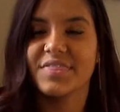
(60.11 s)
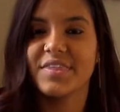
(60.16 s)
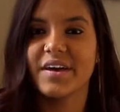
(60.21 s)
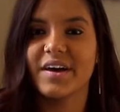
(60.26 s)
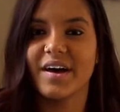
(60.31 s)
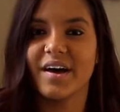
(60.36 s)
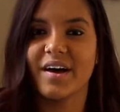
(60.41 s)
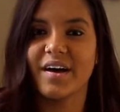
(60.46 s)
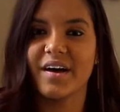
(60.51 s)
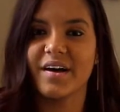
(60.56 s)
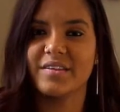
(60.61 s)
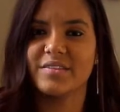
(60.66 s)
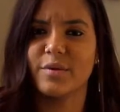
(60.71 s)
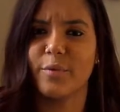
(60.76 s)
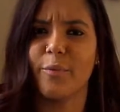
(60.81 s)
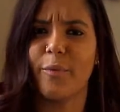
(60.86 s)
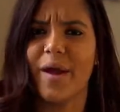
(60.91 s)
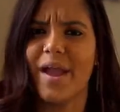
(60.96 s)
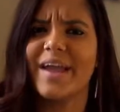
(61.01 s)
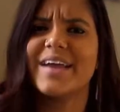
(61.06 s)

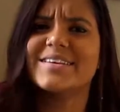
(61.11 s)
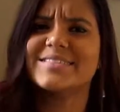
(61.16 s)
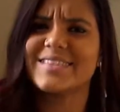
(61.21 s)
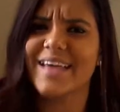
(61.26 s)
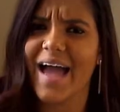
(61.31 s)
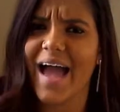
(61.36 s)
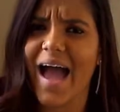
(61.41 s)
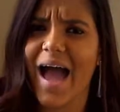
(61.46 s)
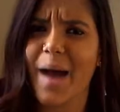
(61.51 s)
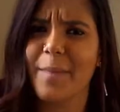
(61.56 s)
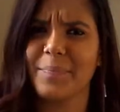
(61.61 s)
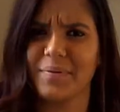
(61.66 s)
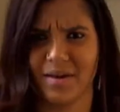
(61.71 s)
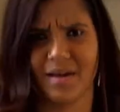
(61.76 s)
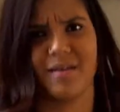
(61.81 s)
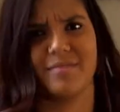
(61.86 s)
the Waze app?